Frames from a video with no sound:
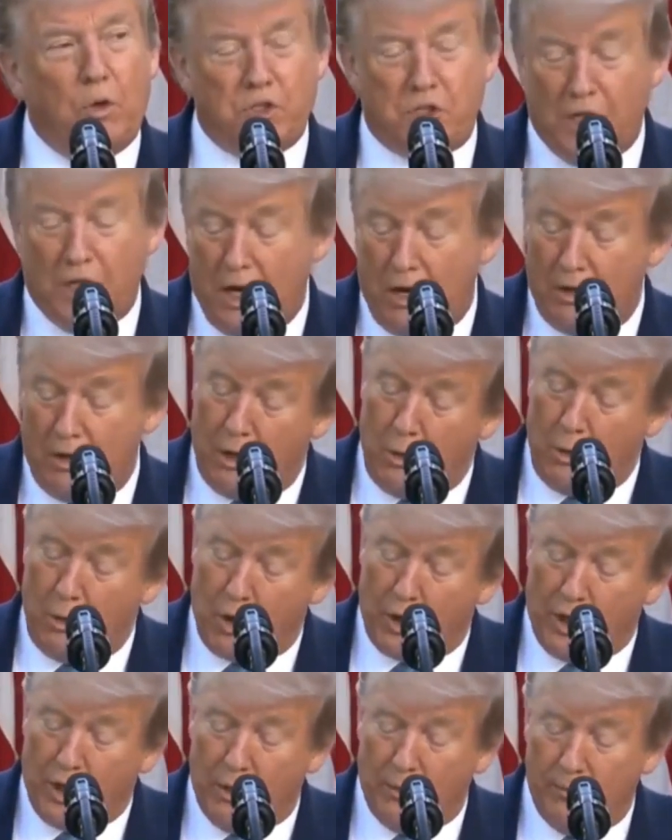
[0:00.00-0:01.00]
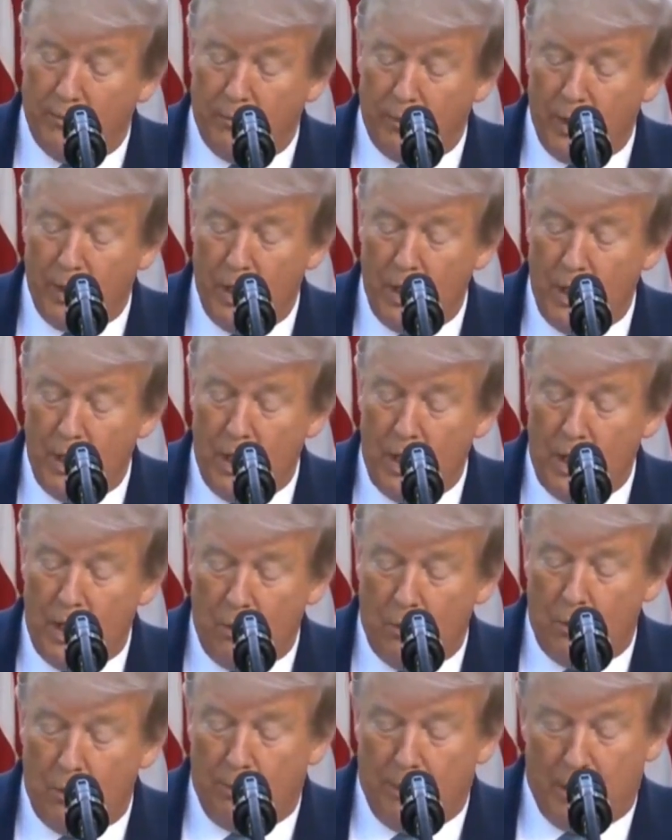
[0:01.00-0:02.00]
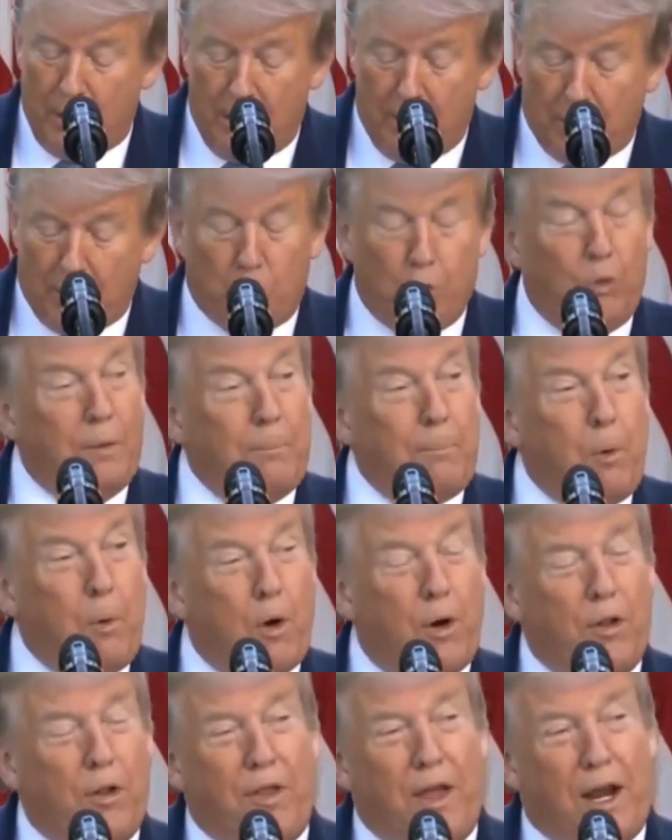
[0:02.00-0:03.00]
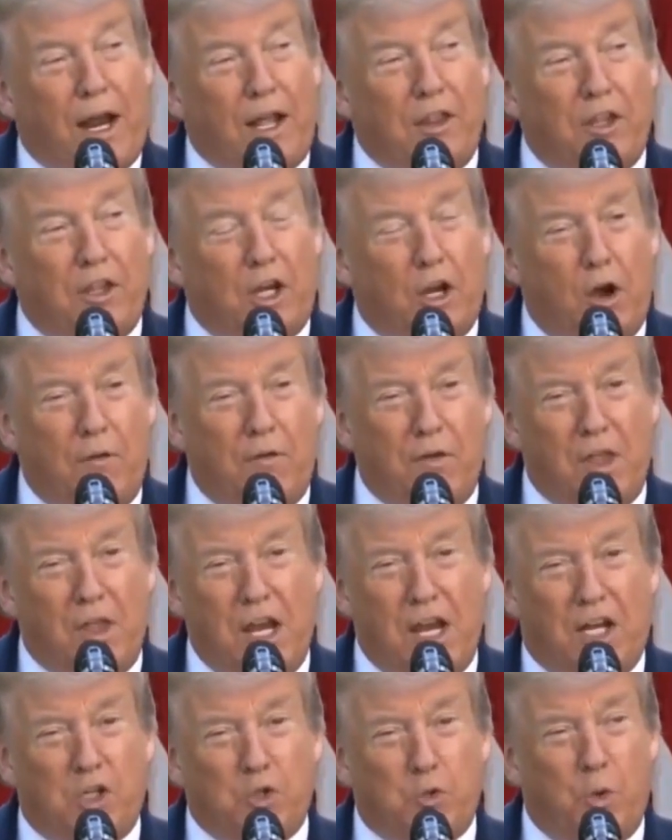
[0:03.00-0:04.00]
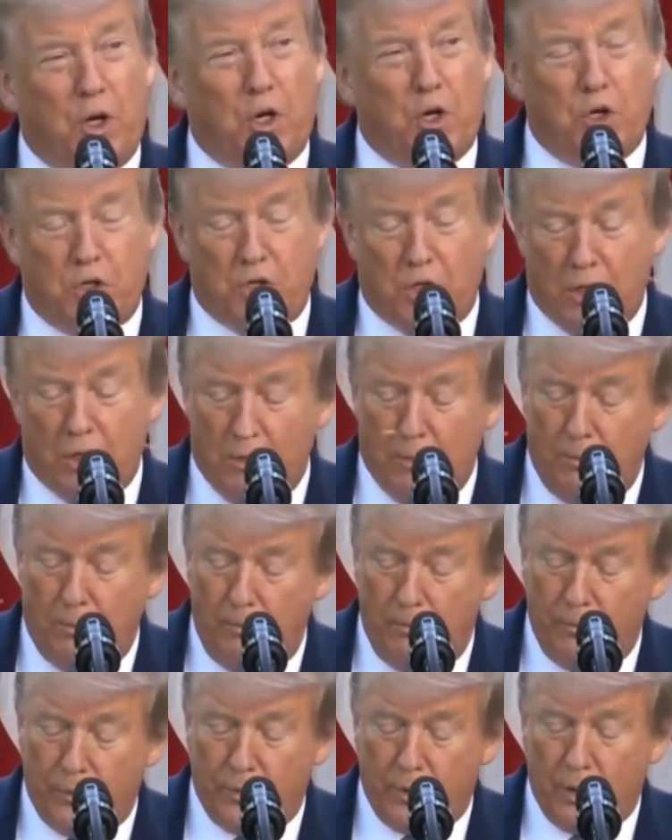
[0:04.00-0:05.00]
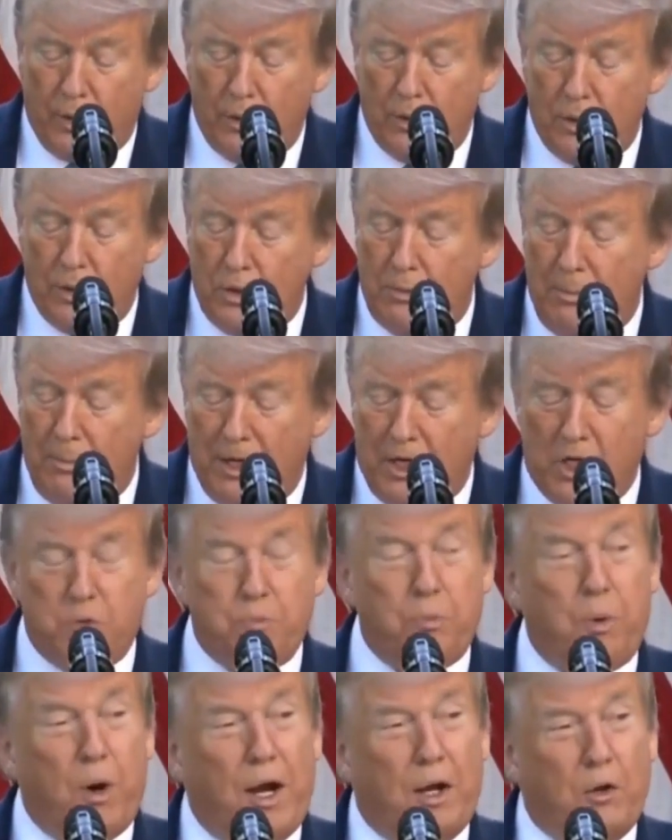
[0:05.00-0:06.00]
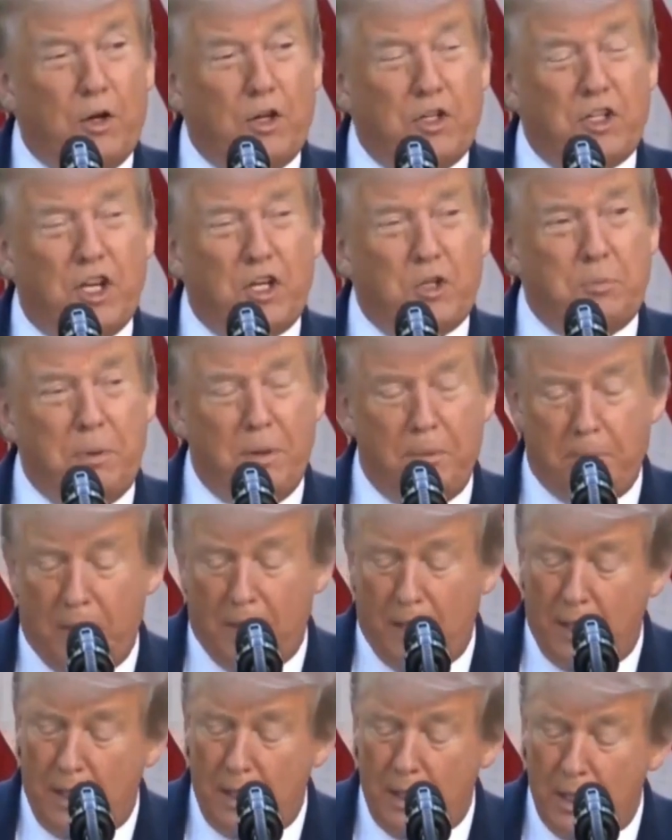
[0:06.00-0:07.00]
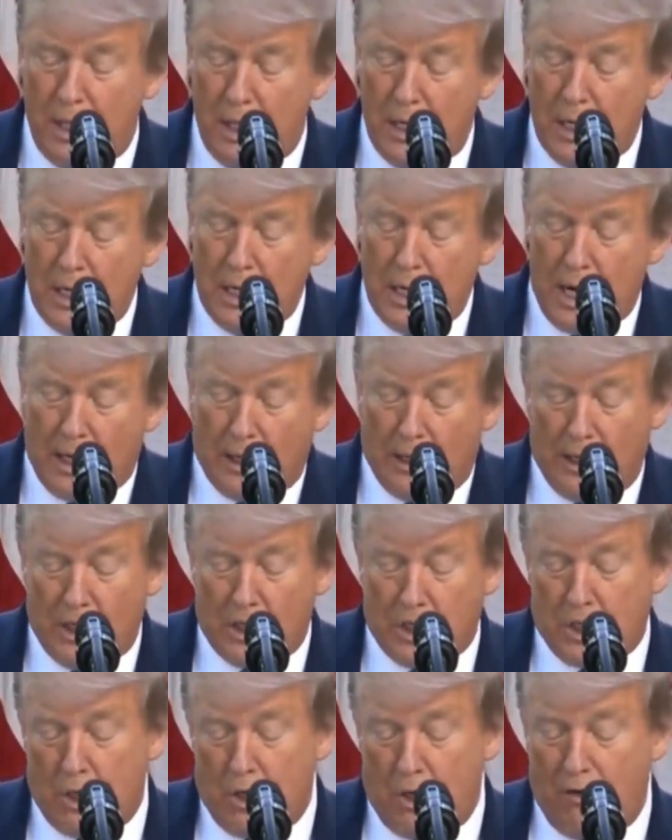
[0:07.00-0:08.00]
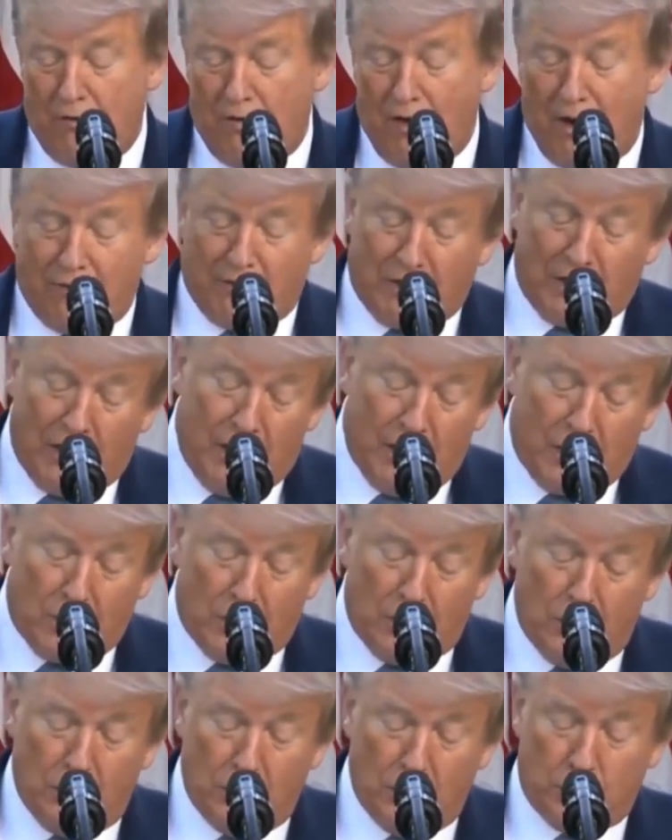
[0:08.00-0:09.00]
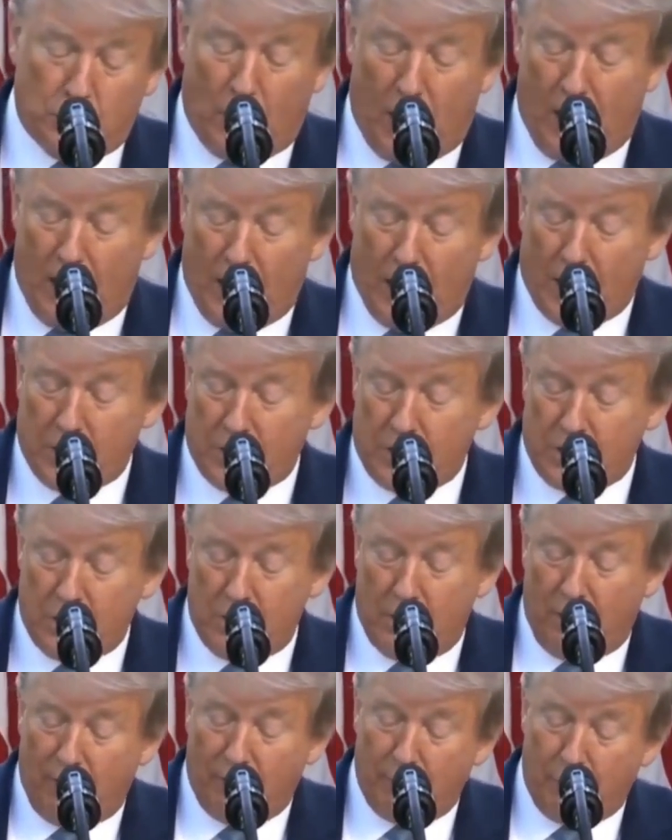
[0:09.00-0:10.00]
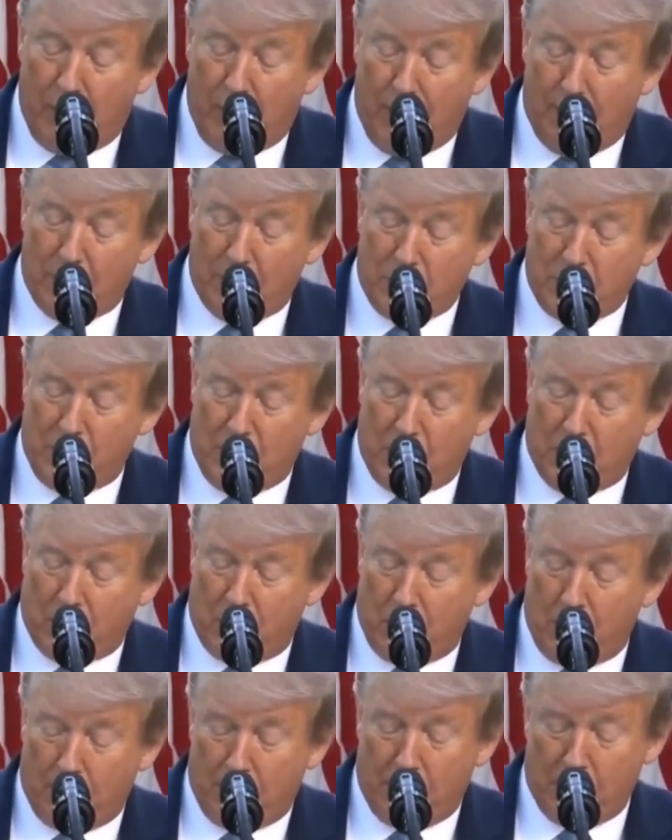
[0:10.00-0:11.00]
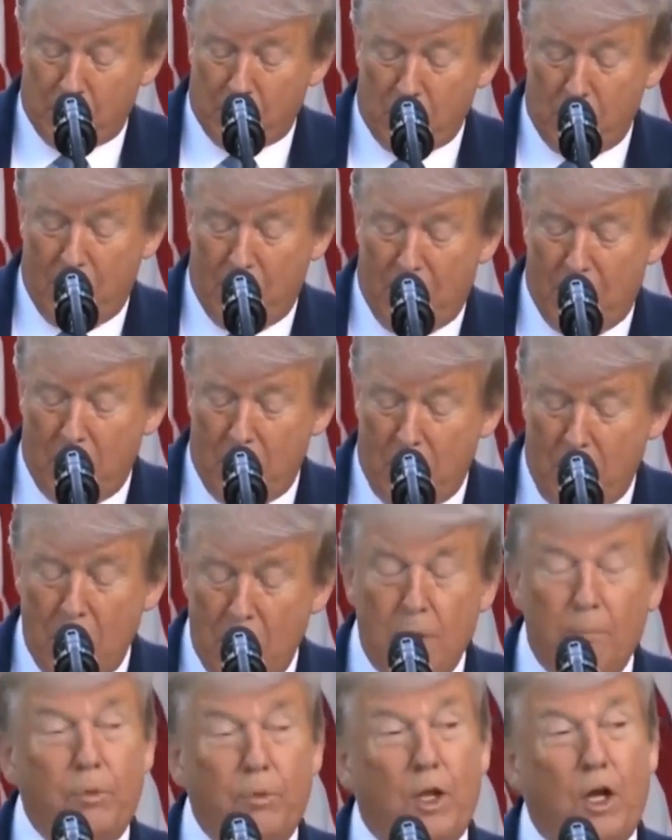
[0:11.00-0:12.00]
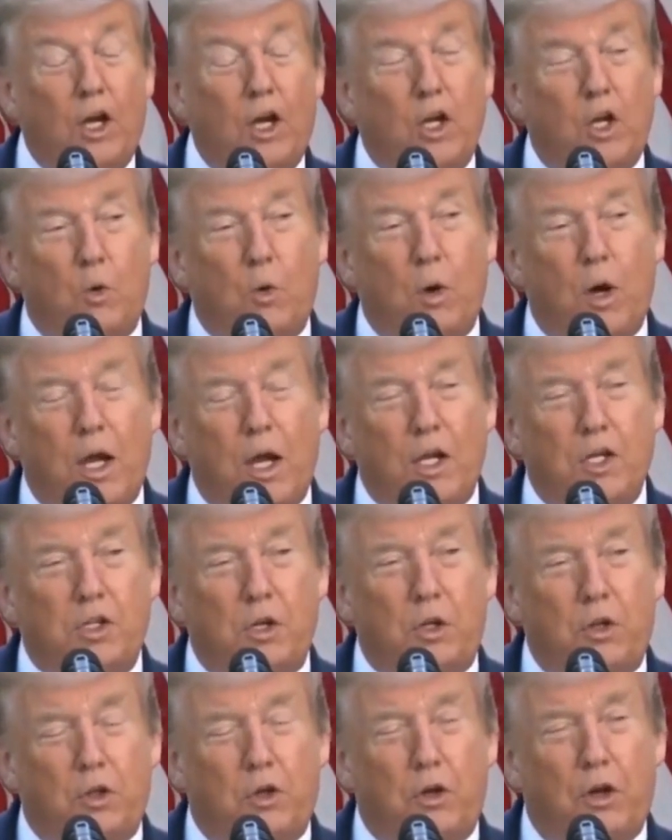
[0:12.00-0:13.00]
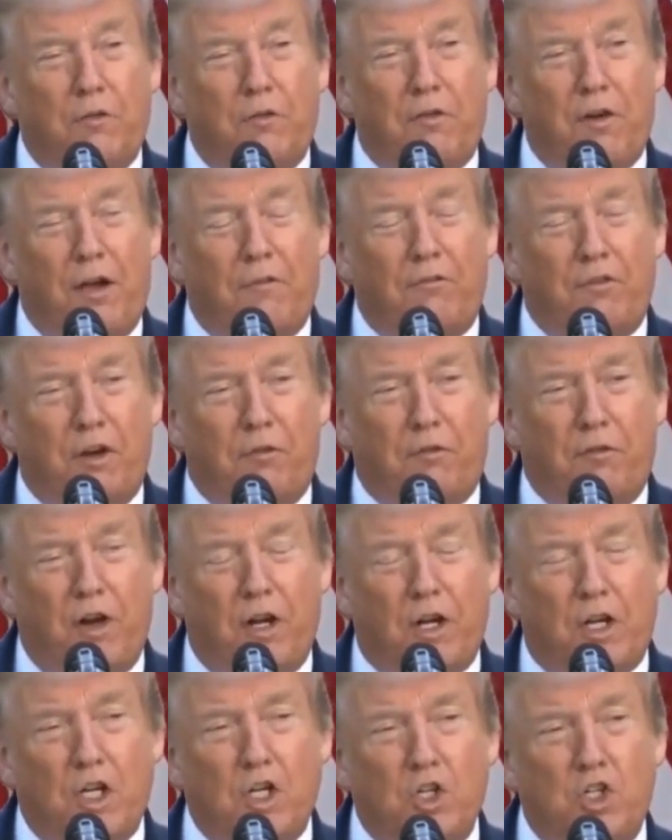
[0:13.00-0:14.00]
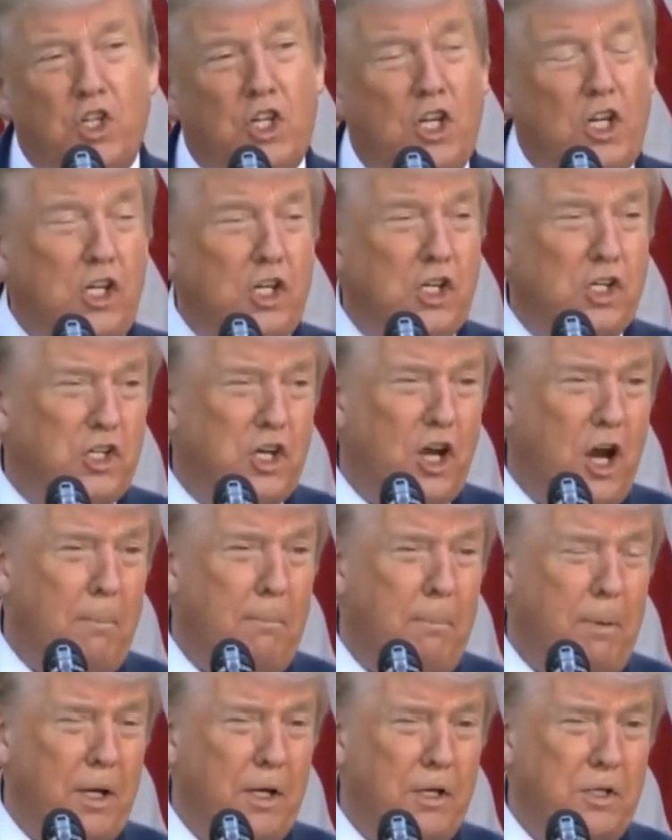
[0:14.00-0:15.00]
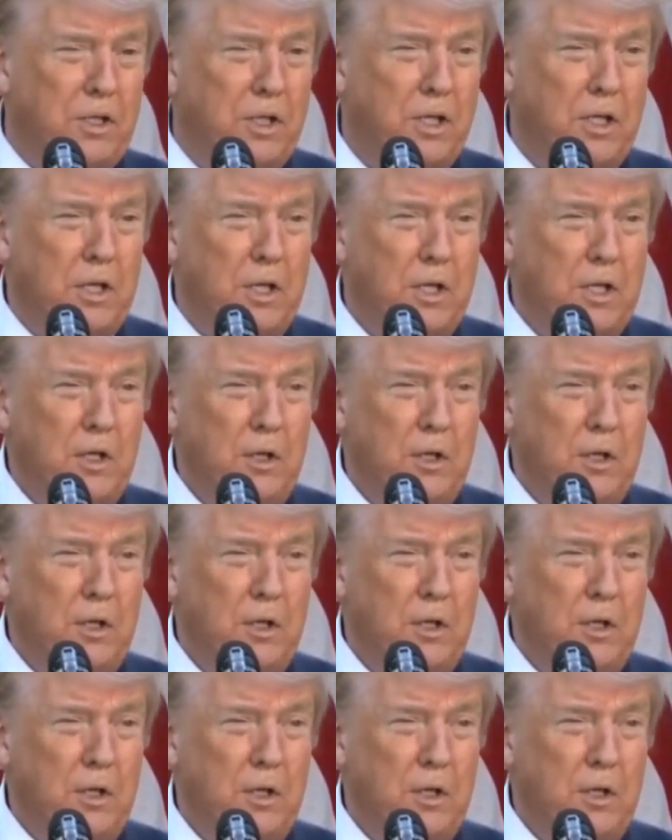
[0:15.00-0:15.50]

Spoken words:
and we'll see how they're working. We'll be able to report on that, I think, over the next week or two. Tremendous progress has been made. At least 35 clinical trials of promising therapies are now underway. So 35 different genius companies.